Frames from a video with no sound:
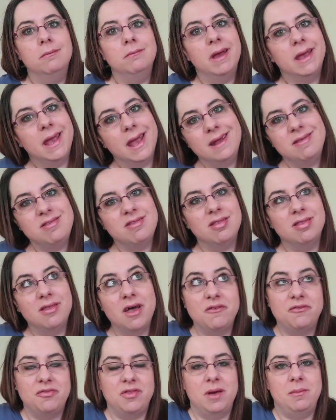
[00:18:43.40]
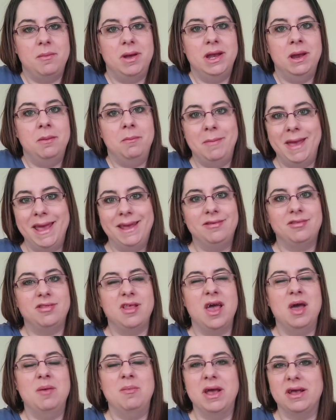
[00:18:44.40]
my kids love them, and it makes
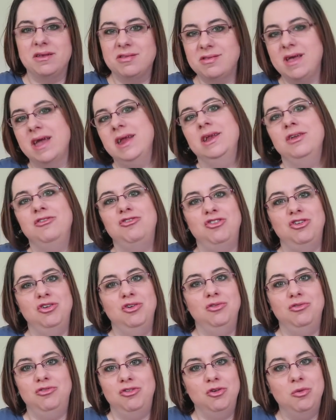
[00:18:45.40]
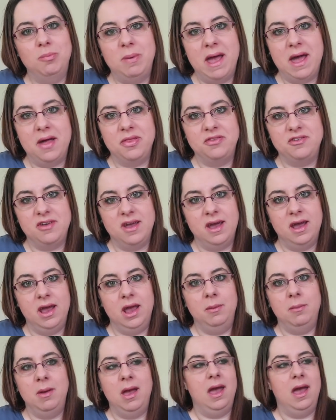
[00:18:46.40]
them excited to do bath time.